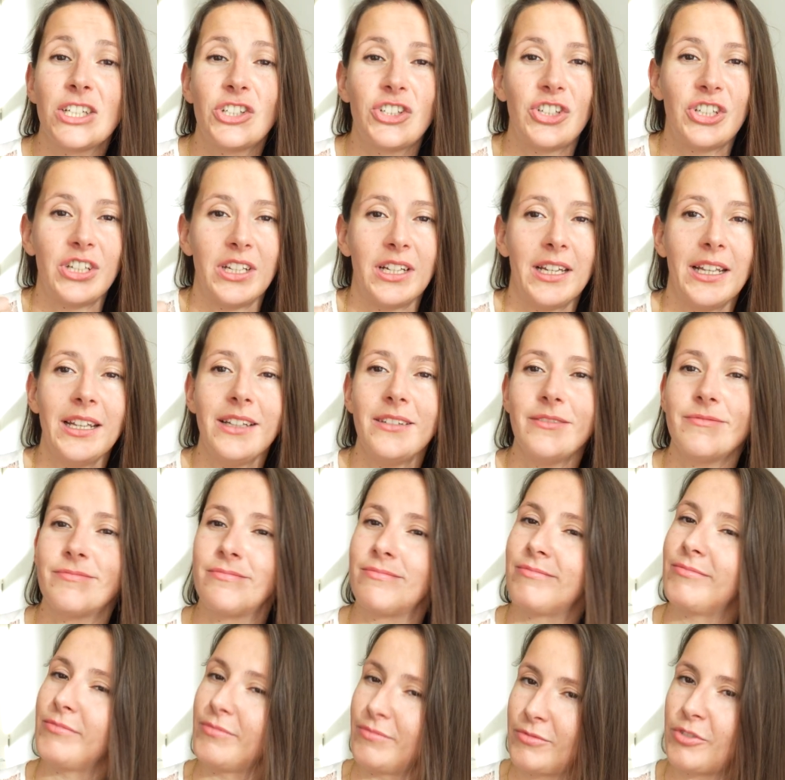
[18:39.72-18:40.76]
Chile,
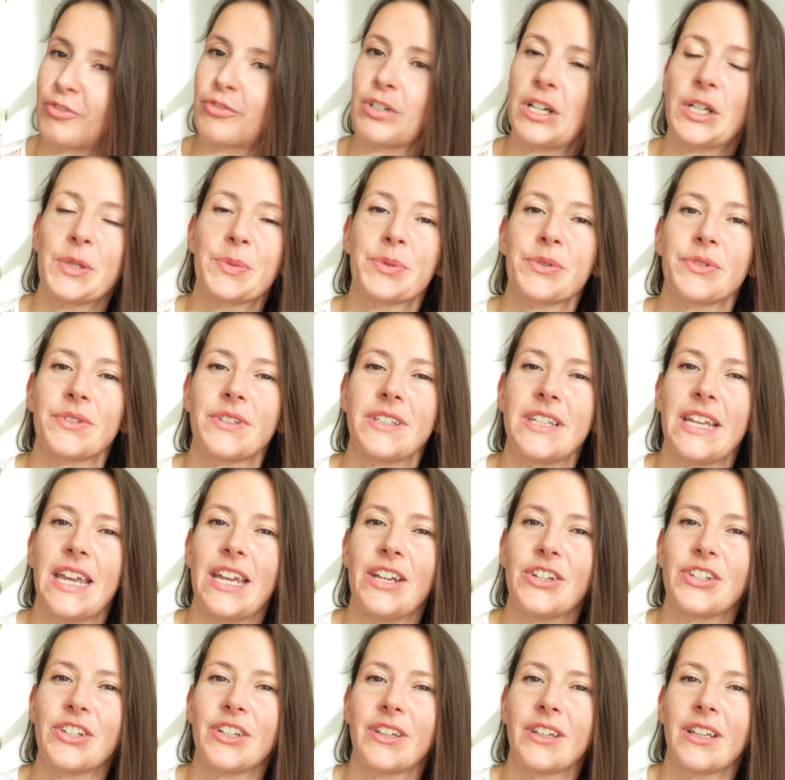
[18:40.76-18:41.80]
French
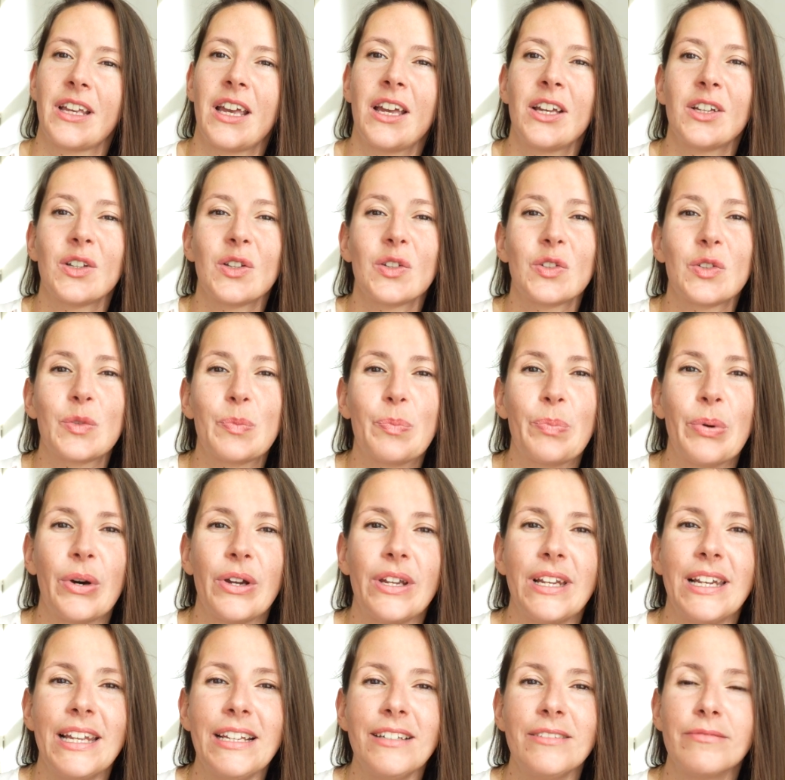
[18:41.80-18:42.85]
pronunciation.
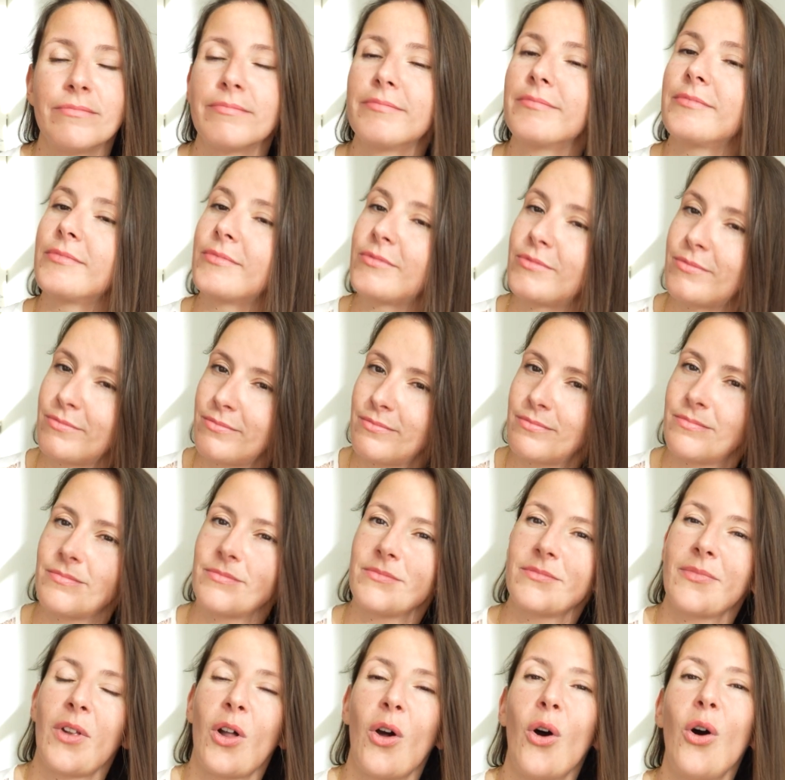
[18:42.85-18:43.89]
Spoiler,
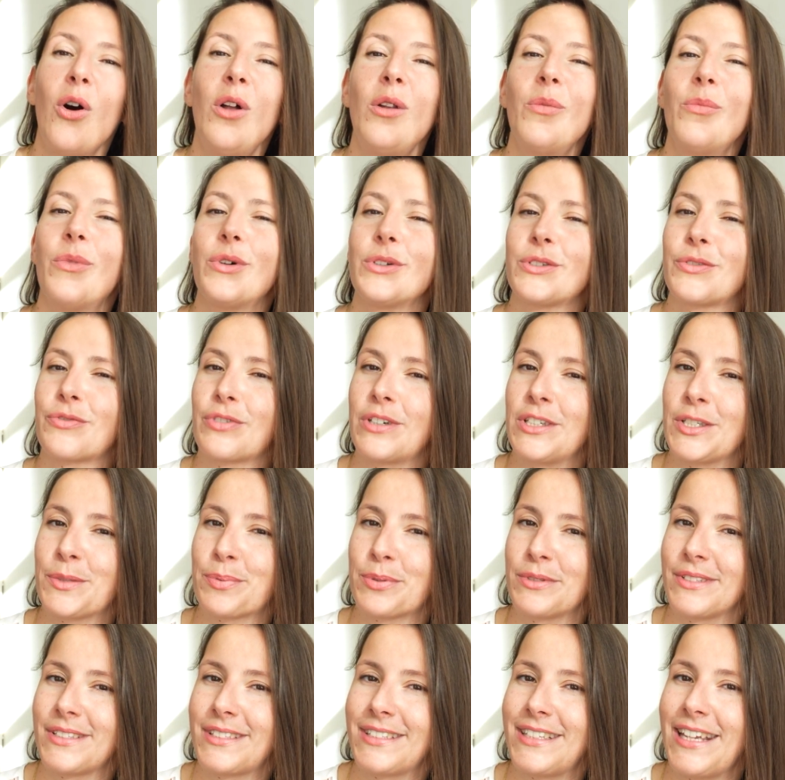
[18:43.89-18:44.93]
almost French
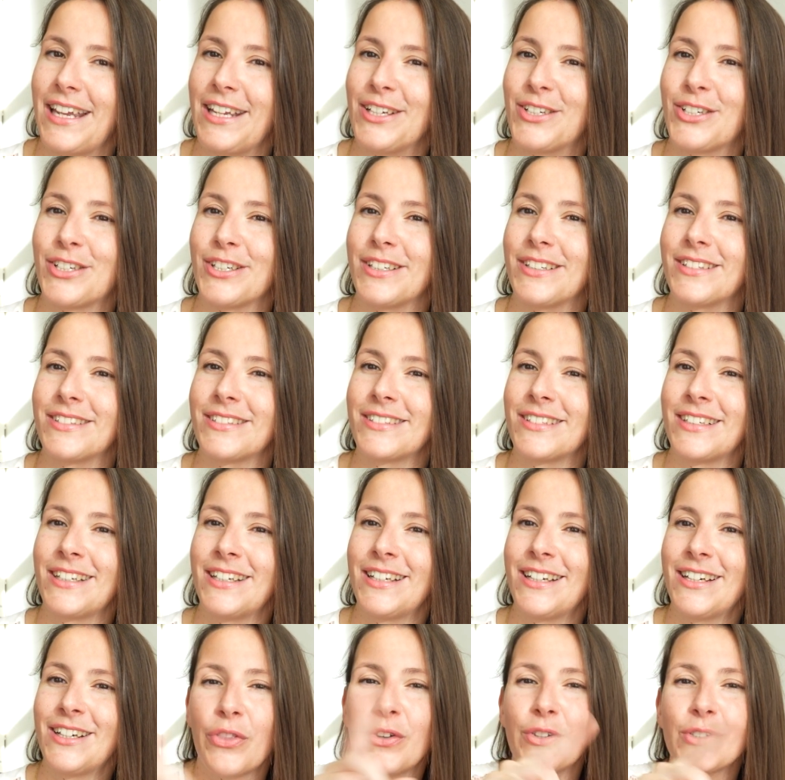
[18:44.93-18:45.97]
pronunciation.
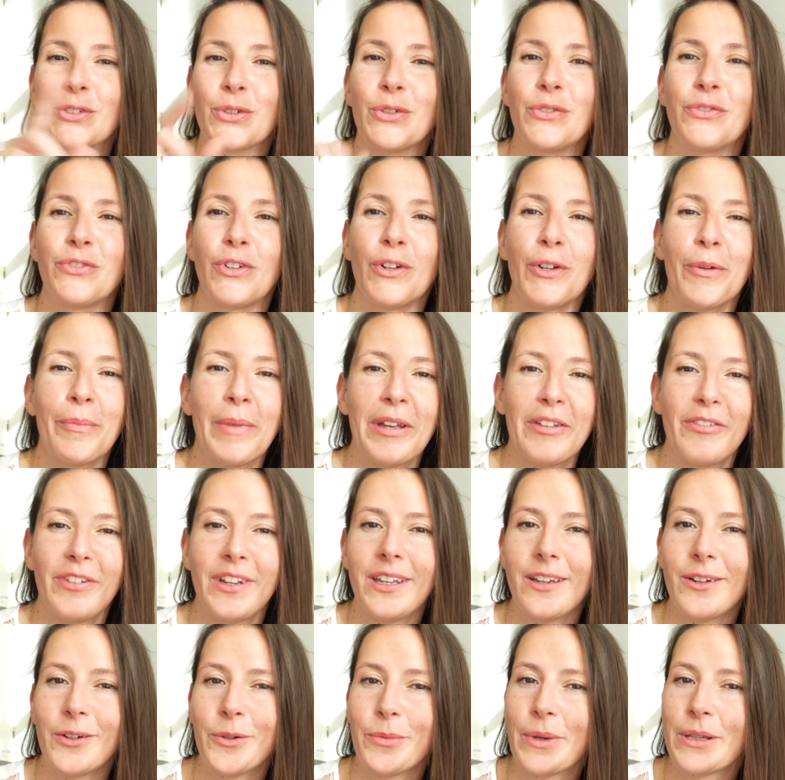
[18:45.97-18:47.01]
For those who follow my
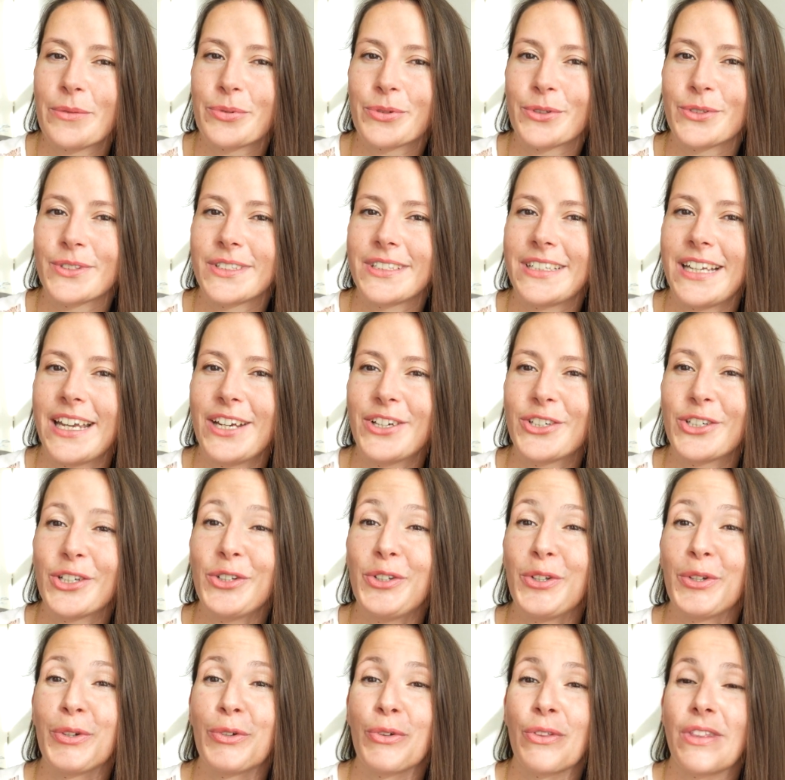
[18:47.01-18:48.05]
video about
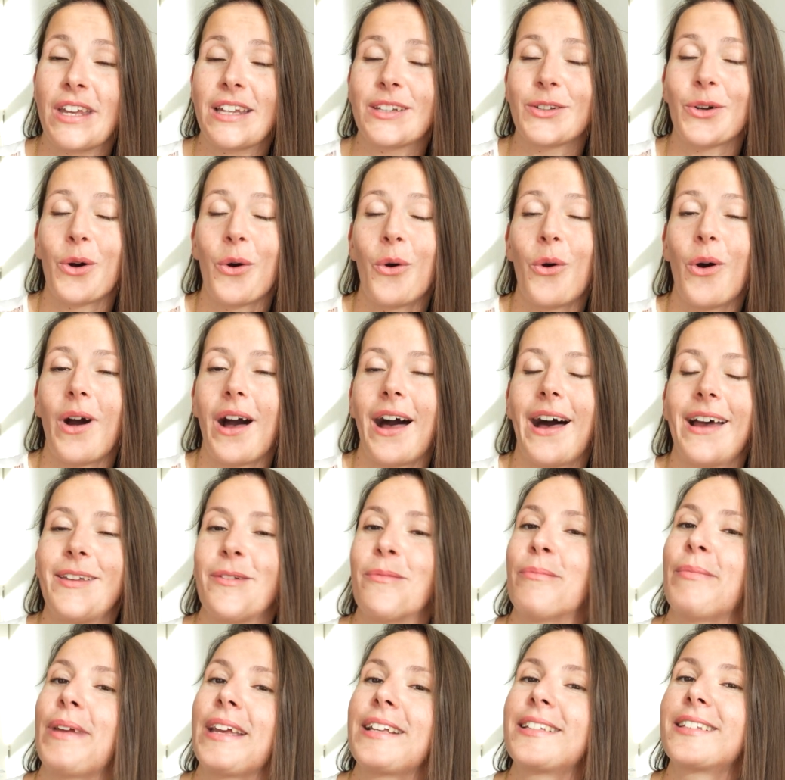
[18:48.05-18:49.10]
pronunciation, you know that OI
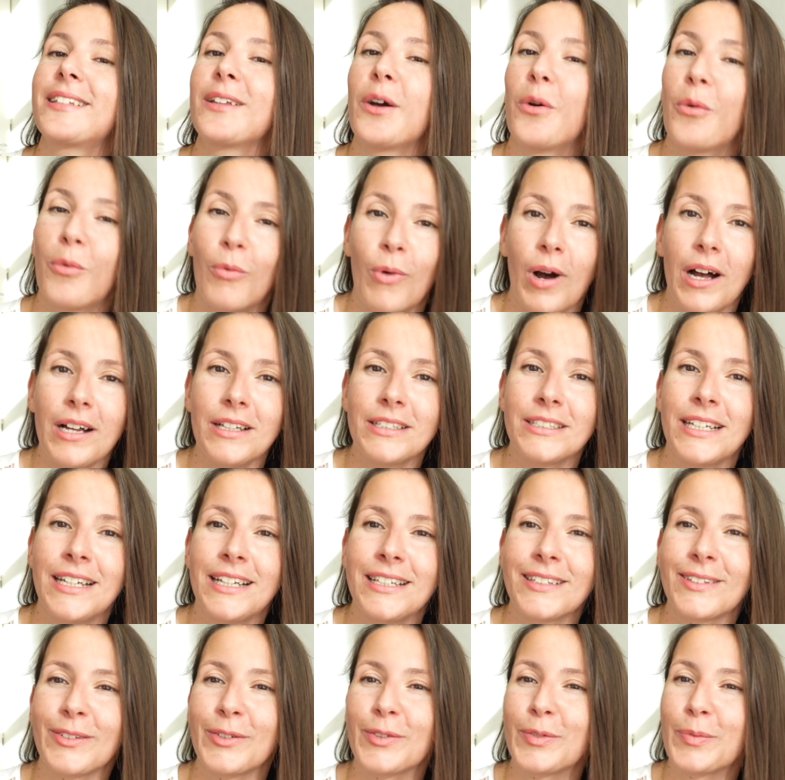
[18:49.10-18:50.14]
makes WA.
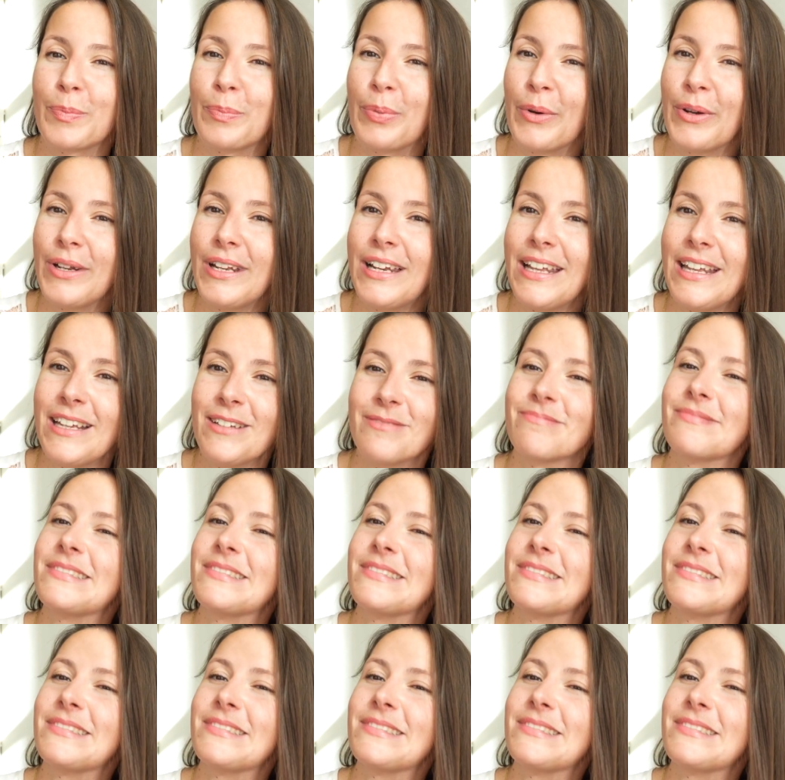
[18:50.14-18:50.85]
So spoiler,